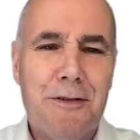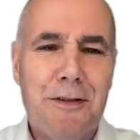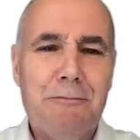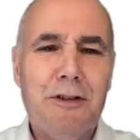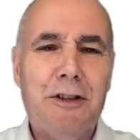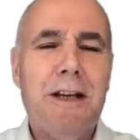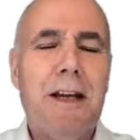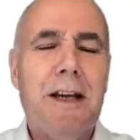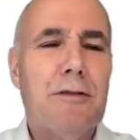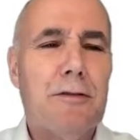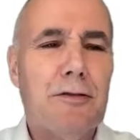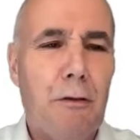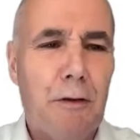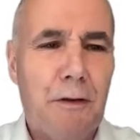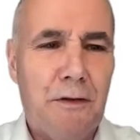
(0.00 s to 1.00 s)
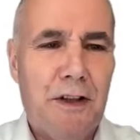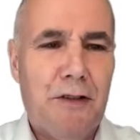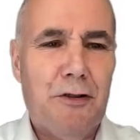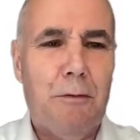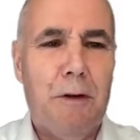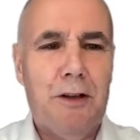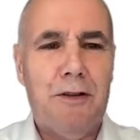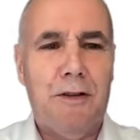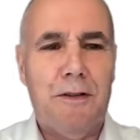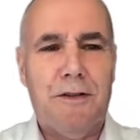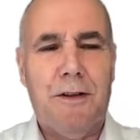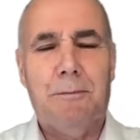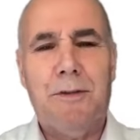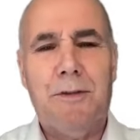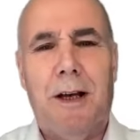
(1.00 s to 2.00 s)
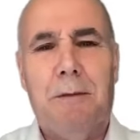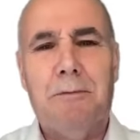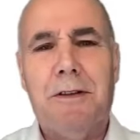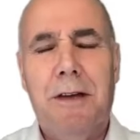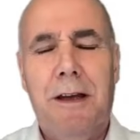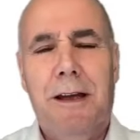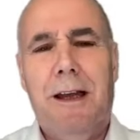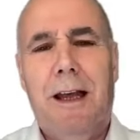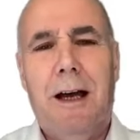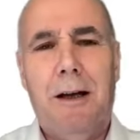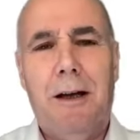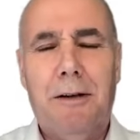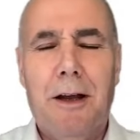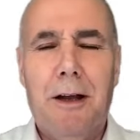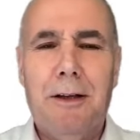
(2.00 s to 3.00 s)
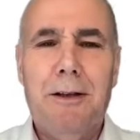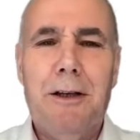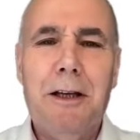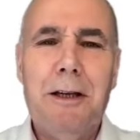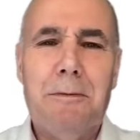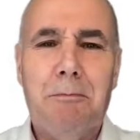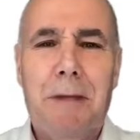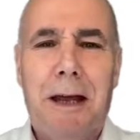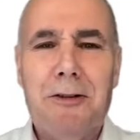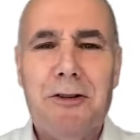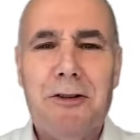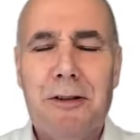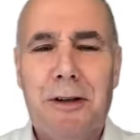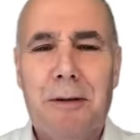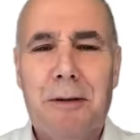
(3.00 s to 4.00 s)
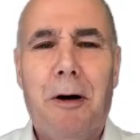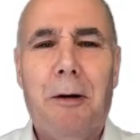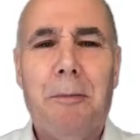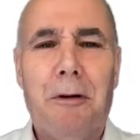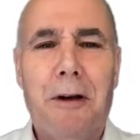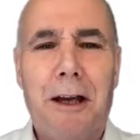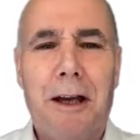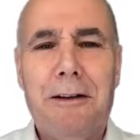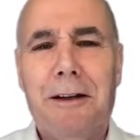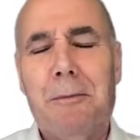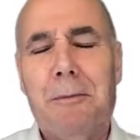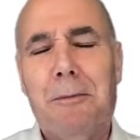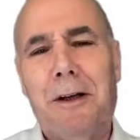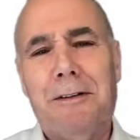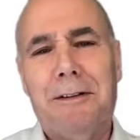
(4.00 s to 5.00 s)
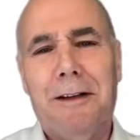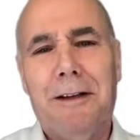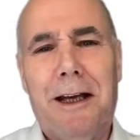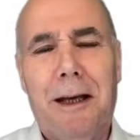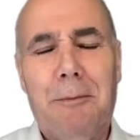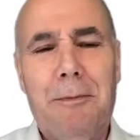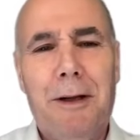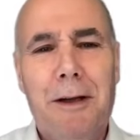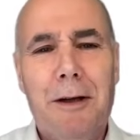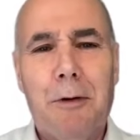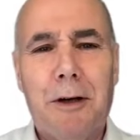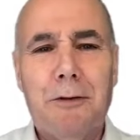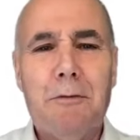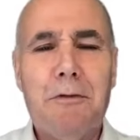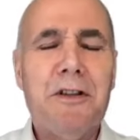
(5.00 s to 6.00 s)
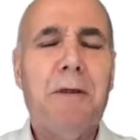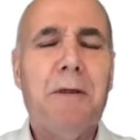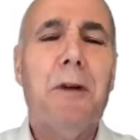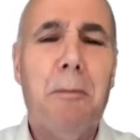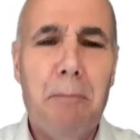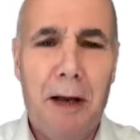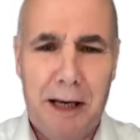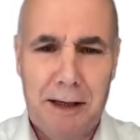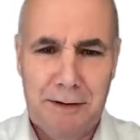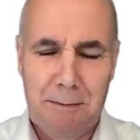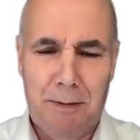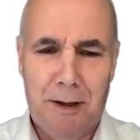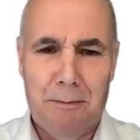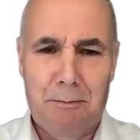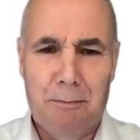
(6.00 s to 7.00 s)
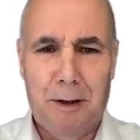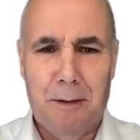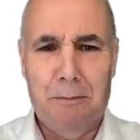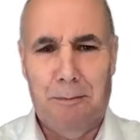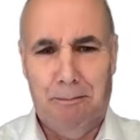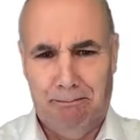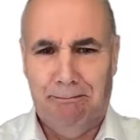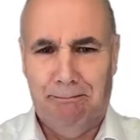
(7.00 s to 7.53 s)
have to take control of situations sometimes. And you needn't mention the pub or anything, but where there were some complaints about a problem.